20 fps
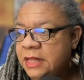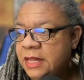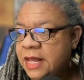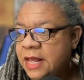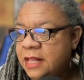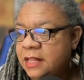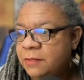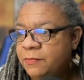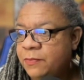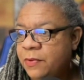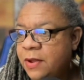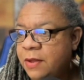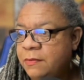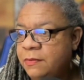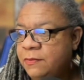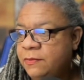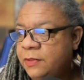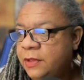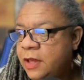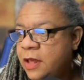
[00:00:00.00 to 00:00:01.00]
yes,
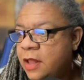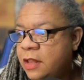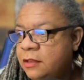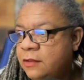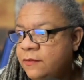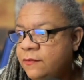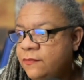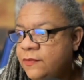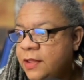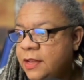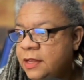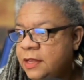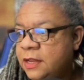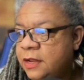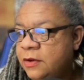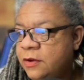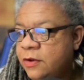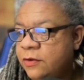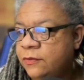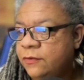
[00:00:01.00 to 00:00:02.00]
probably all those
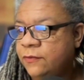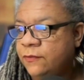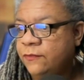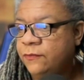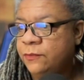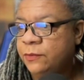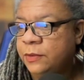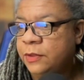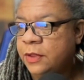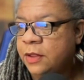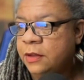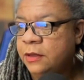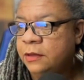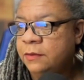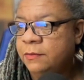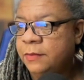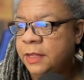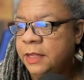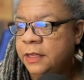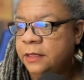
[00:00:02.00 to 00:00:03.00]
18 articles belong
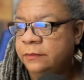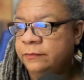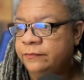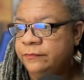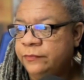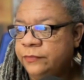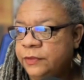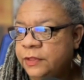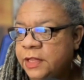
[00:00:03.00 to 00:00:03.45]
to me.